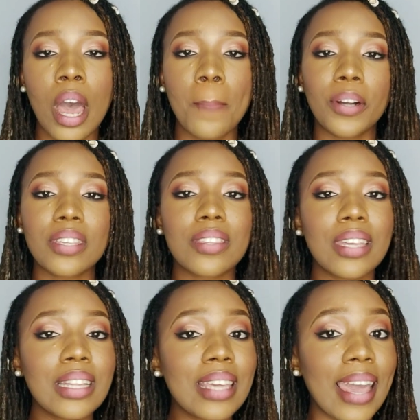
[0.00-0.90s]
But the
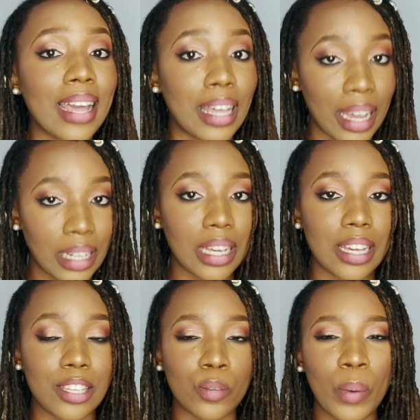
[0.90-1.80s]
thing again
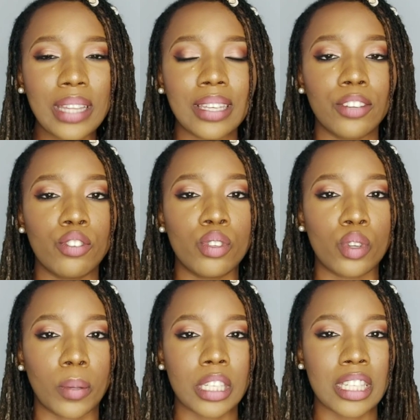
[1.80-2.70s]
is, when they use
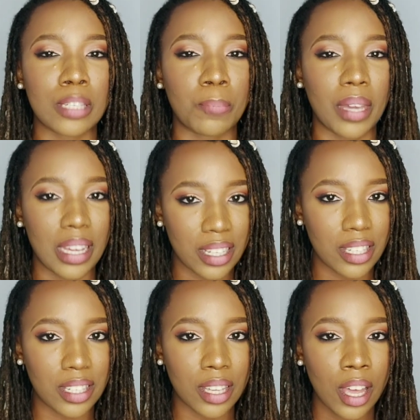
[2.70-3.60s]
your
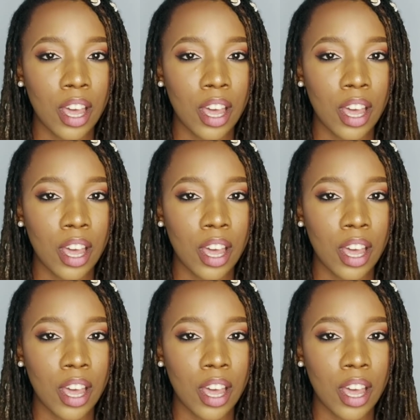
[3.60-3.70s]
space,